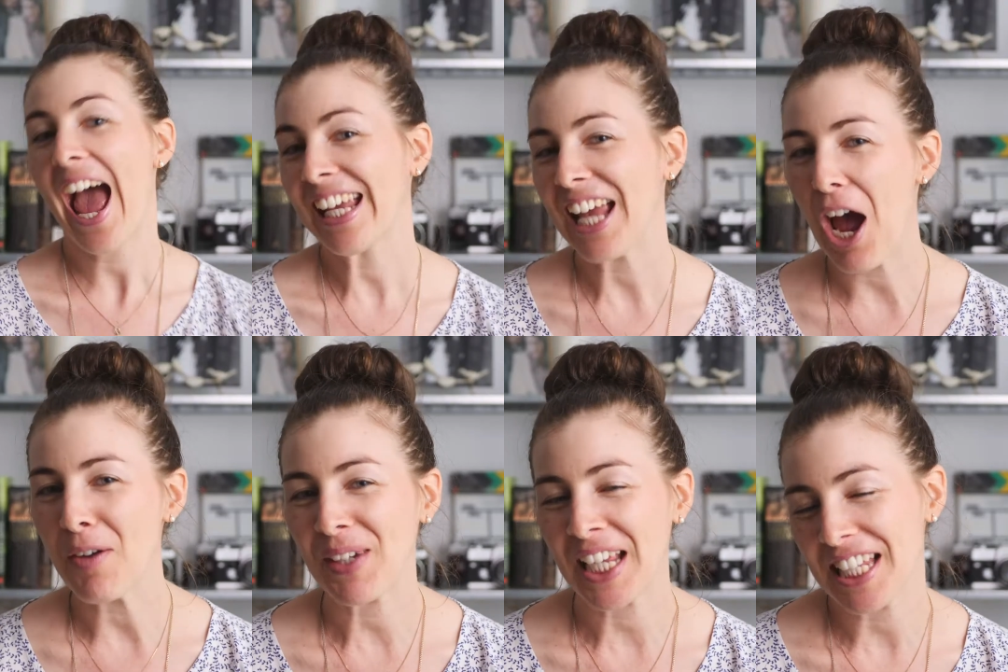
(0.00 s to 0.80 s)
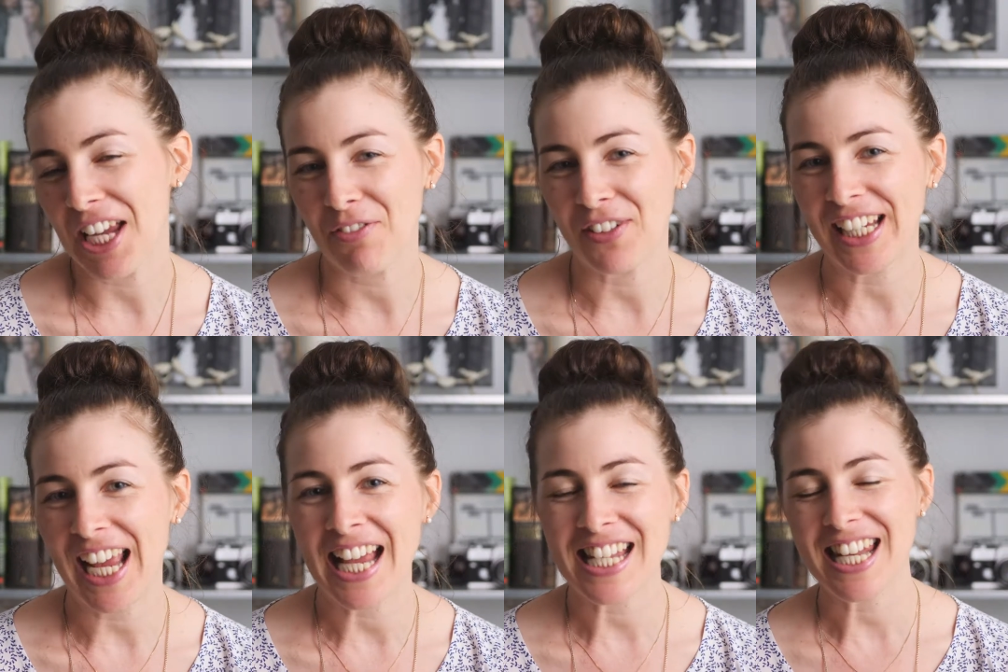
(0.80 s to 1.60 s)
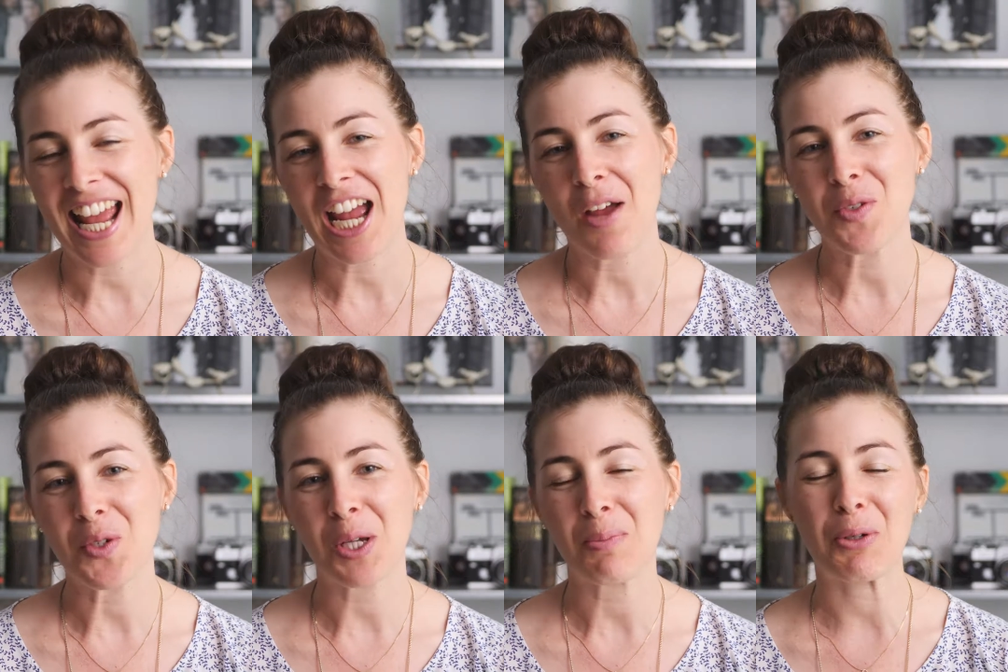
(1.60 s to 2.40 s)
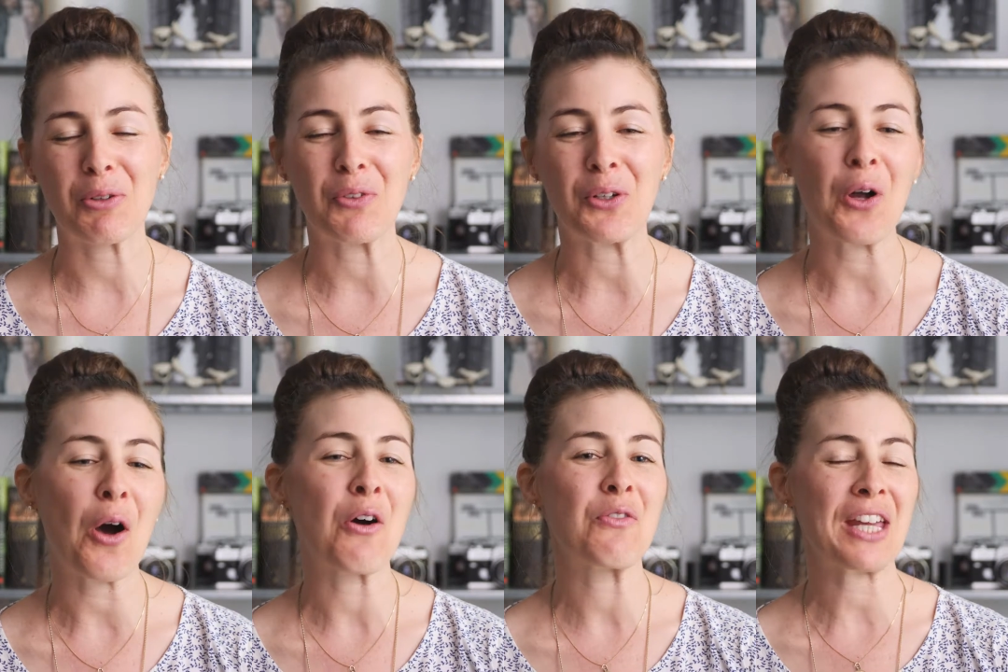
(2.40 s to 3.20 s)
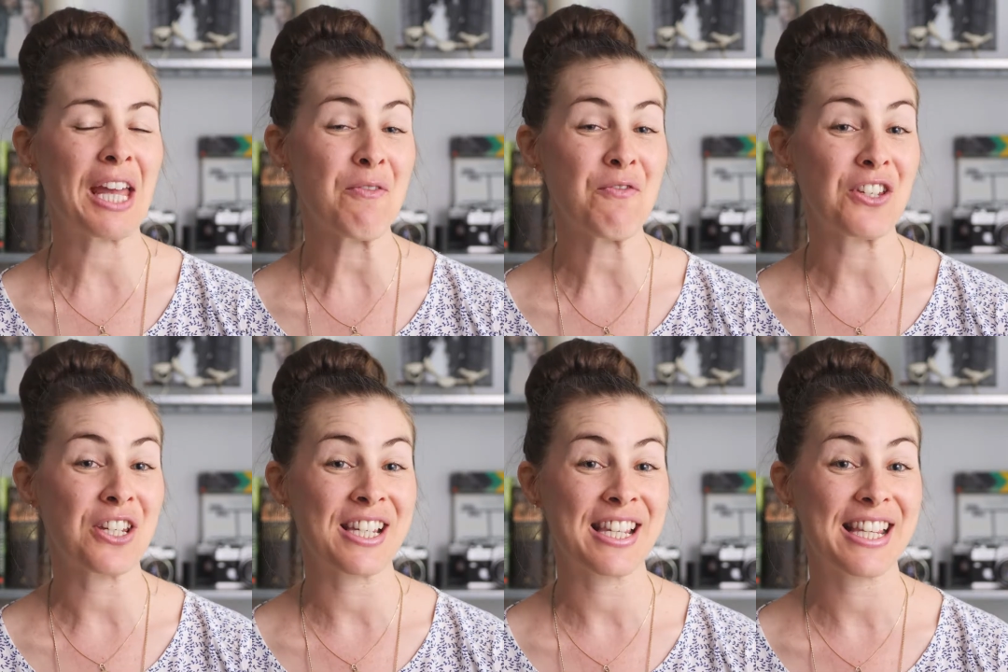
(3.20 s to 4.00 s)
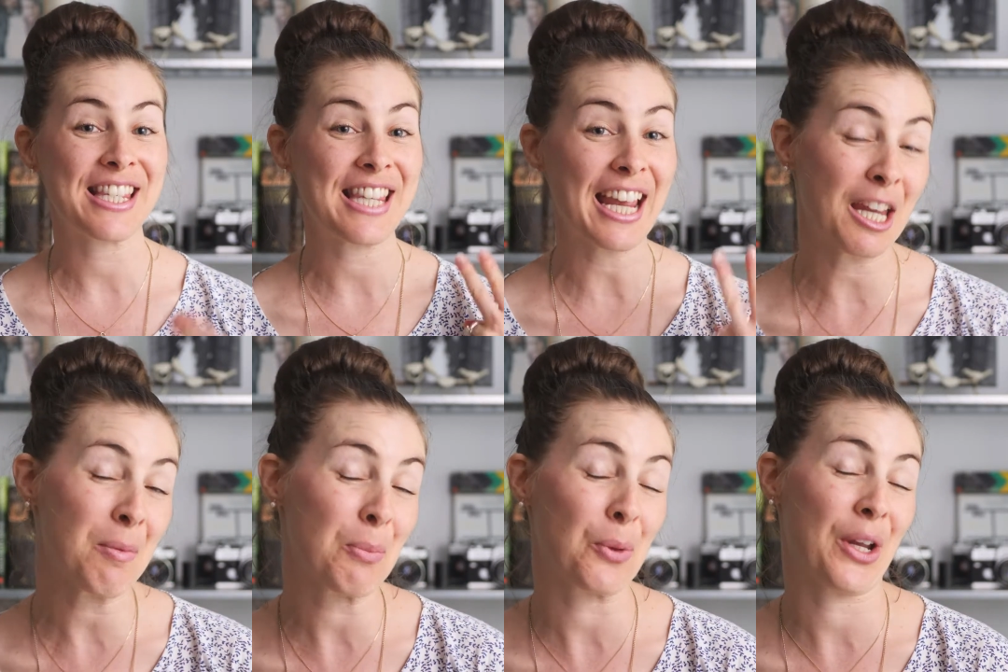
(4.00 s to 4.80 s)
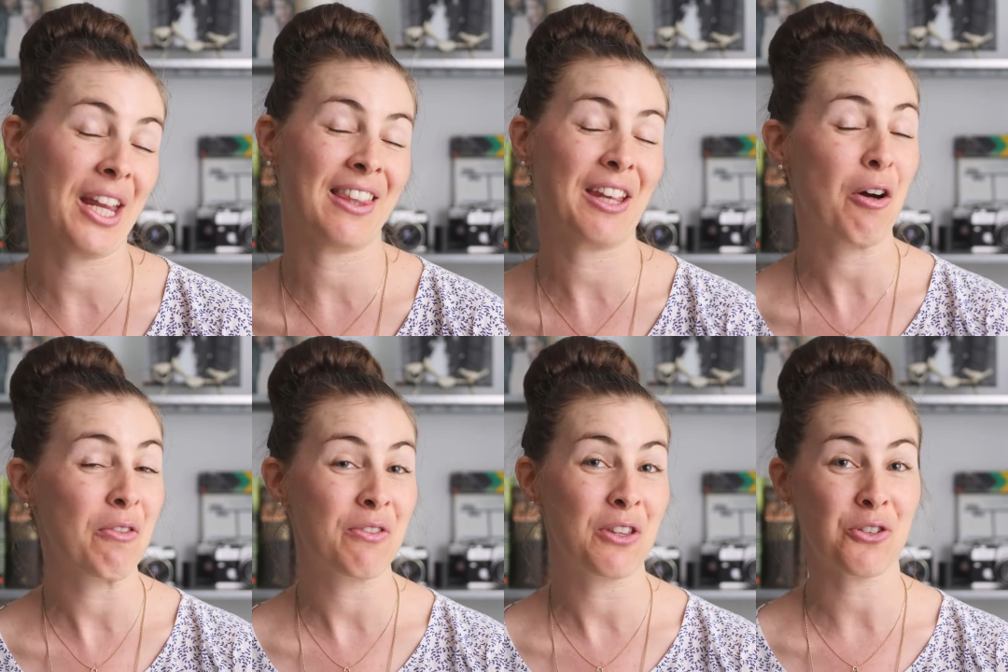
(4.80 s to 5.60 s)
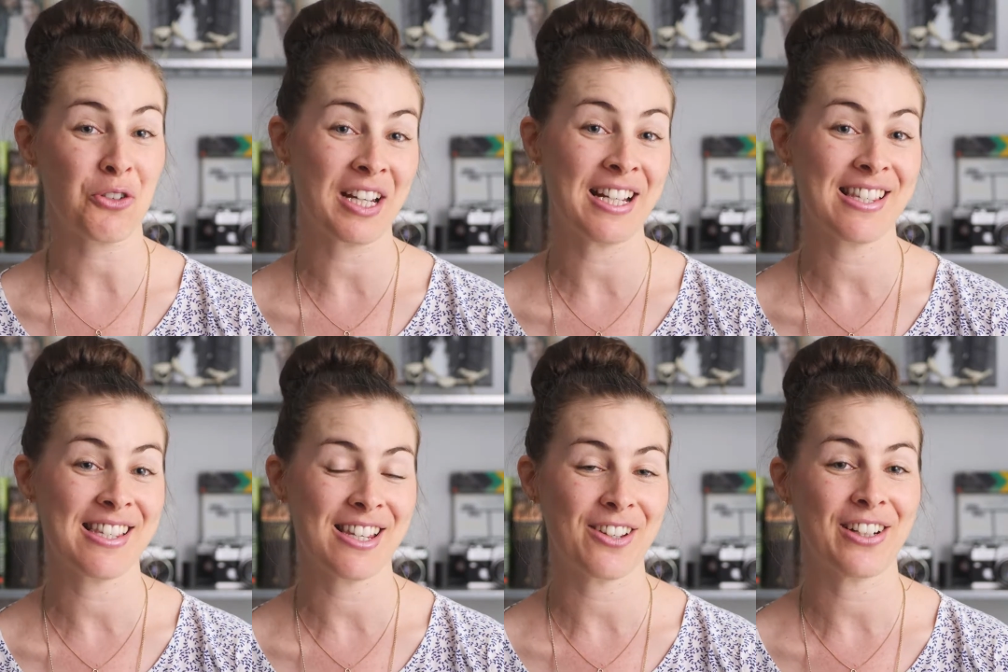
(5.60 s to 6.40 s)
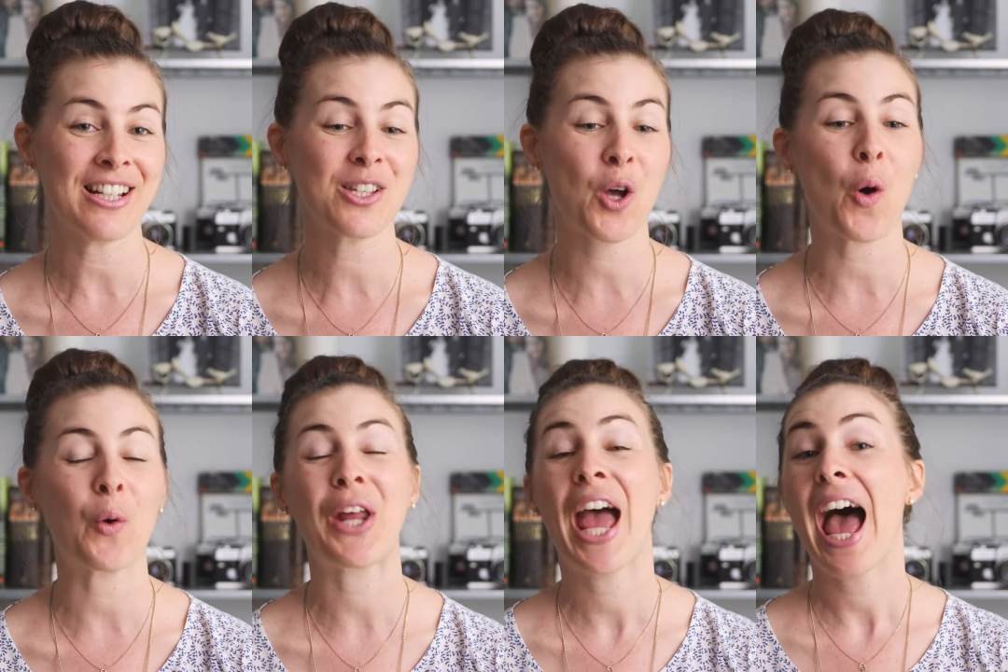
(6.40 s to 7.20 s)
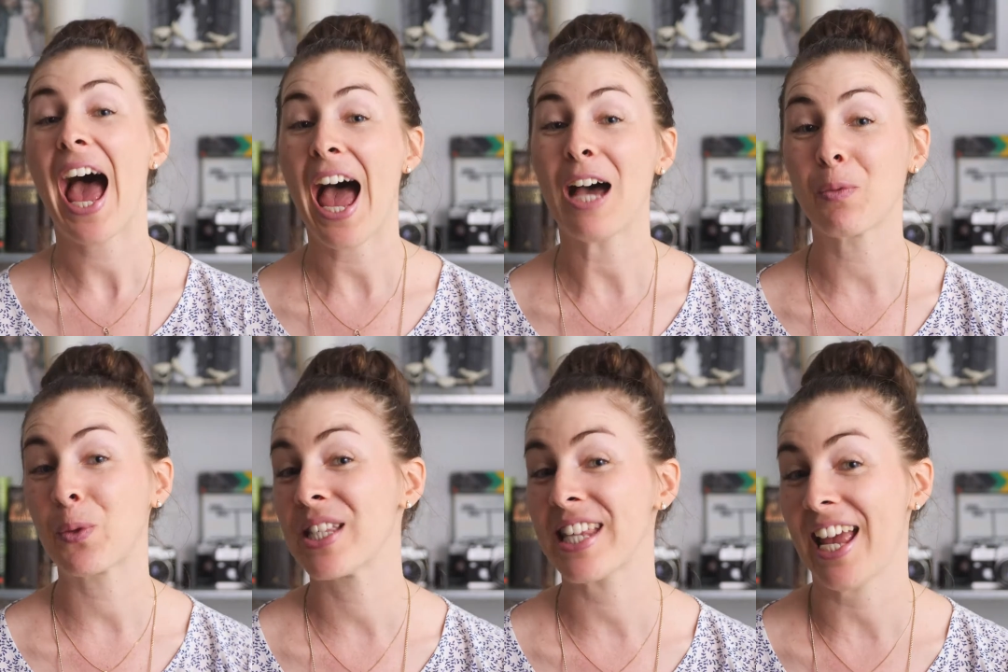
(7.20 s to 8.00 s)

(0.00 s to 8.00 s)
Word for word: Hey, I'm Michaela Daphne, and today I'm doing a book review of E.M. Fitch's second book in the Of The Trees series called Atwood's